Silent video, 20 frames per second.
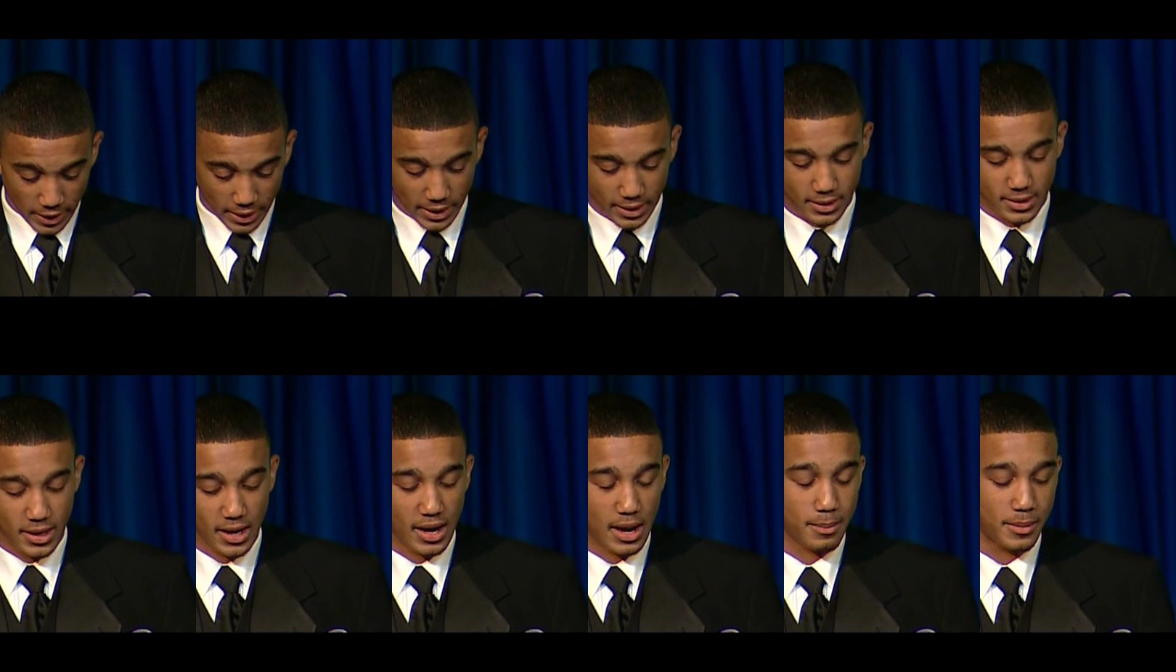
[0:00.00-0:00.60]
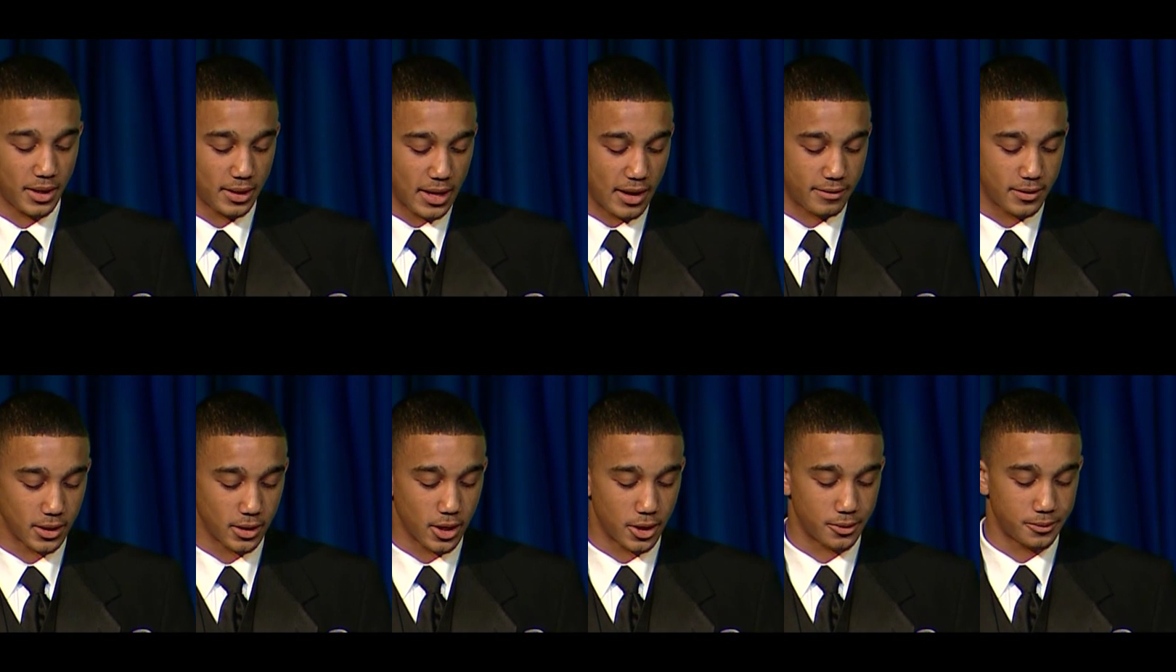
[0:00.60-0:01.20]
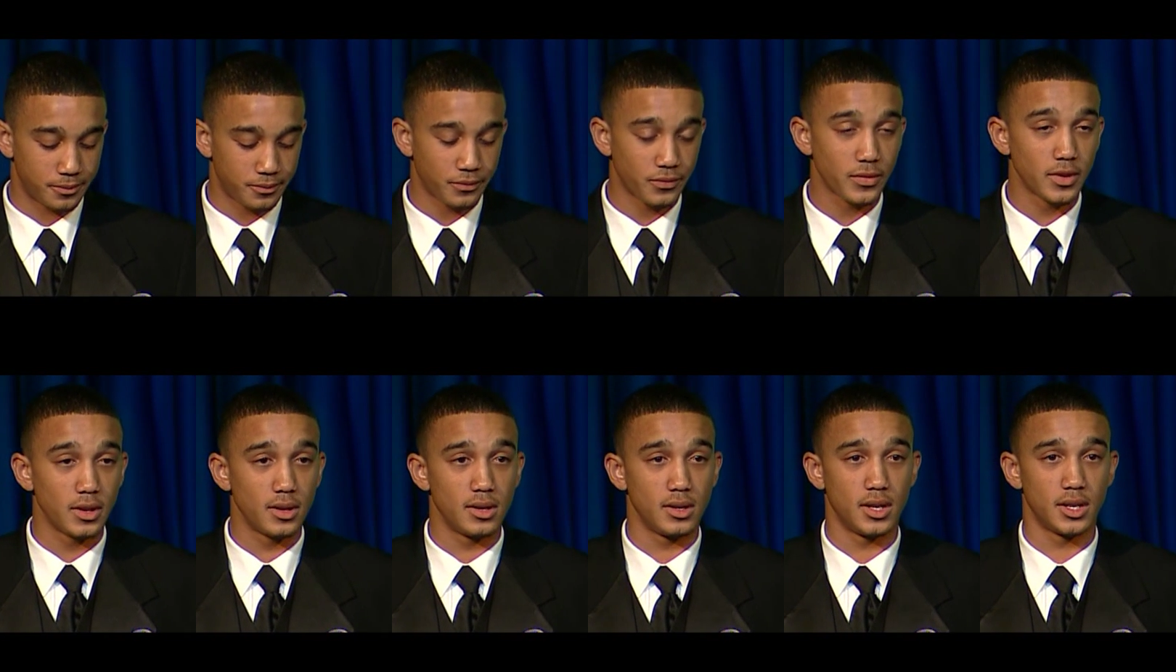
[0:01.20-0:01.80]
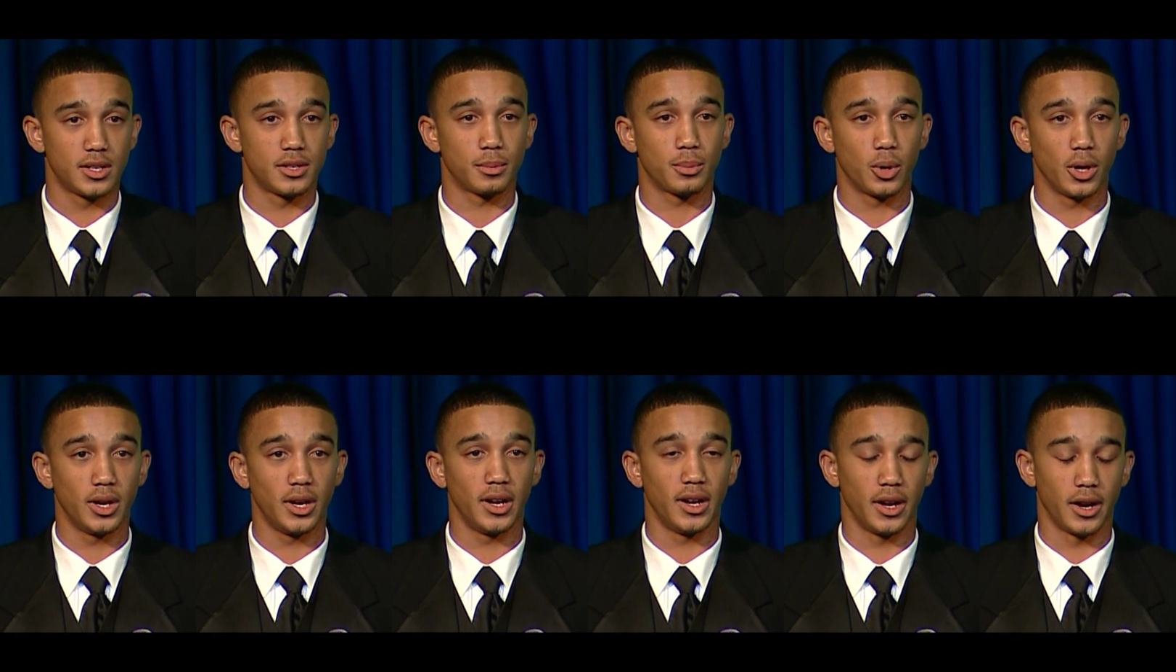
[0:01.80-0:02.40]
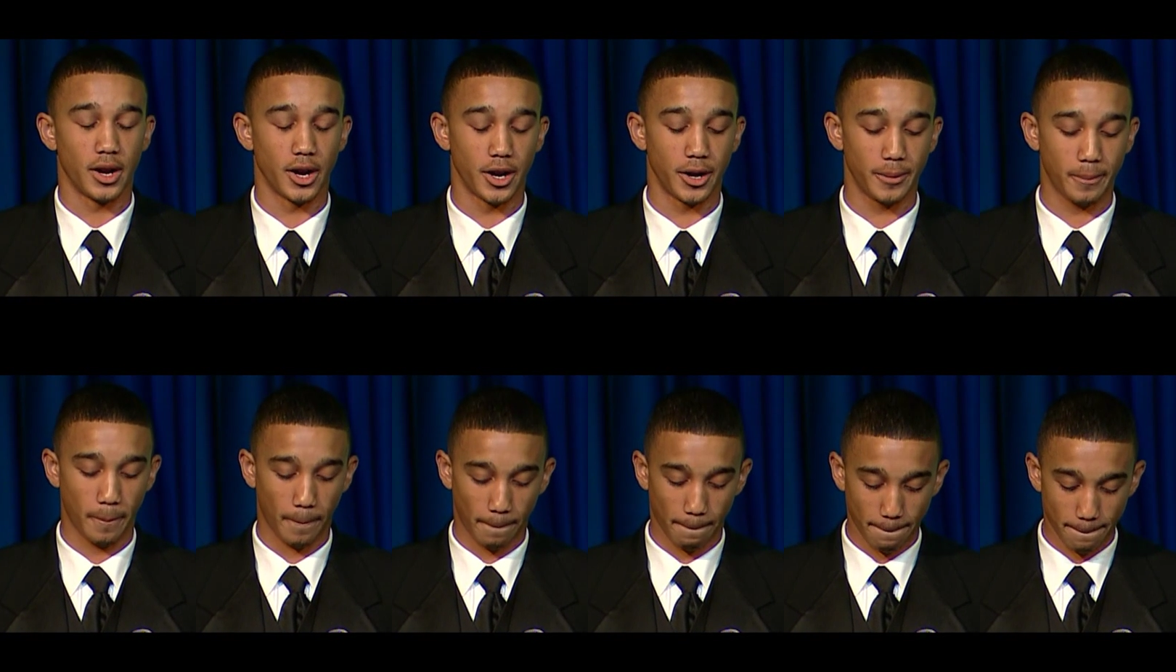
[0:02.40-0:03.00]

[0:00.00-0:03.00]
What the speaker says: Instead, I'd be left alone, disappointed and hurt.